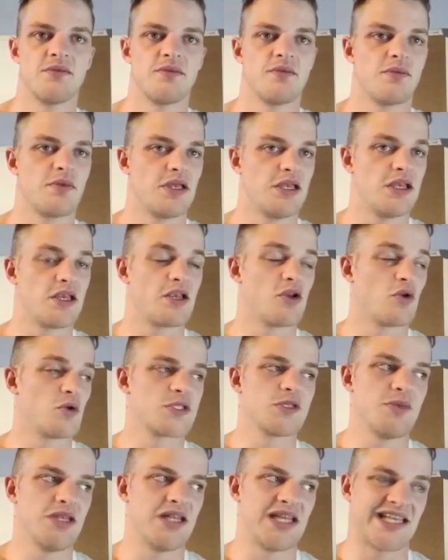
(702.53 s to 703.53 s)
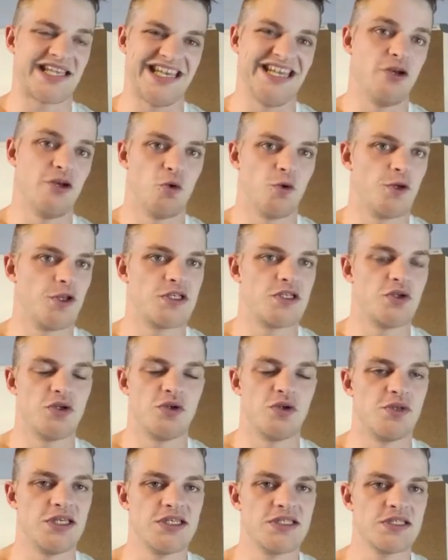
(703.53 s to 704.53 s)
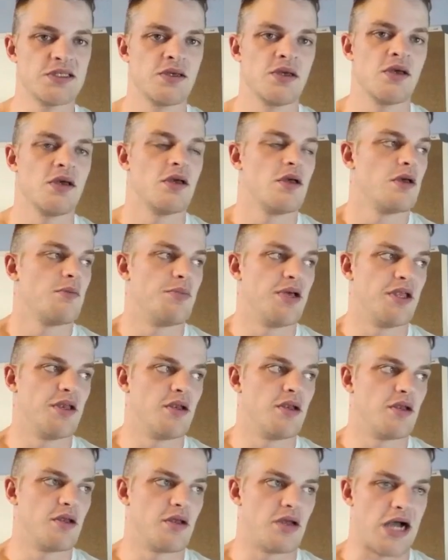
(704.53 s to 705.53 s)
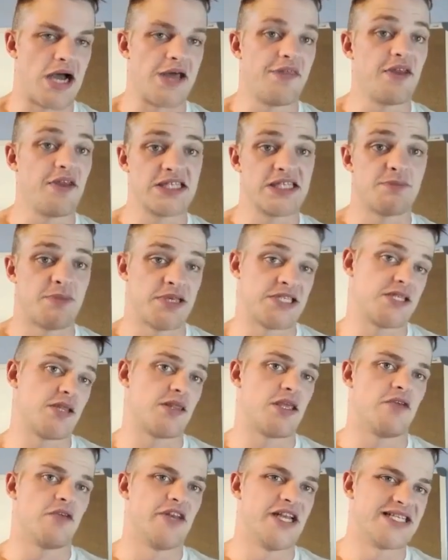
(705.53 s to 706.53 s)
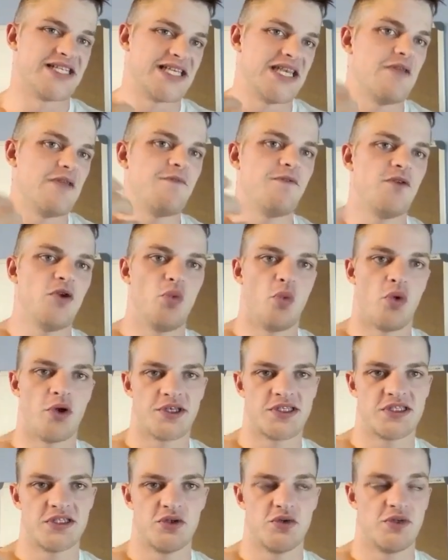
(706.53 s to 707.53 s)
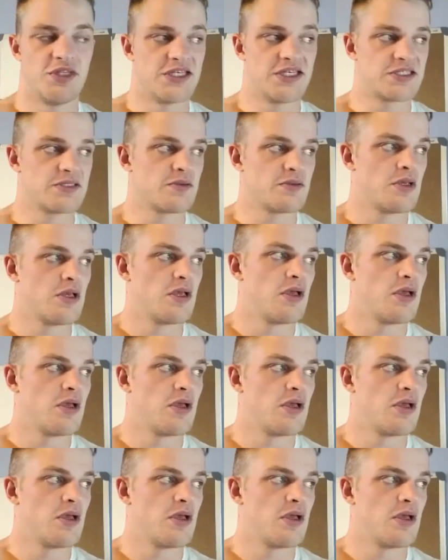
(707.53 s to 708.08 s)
It can also mean like in order to do this, but I think it's best to think of it as if you want to do this.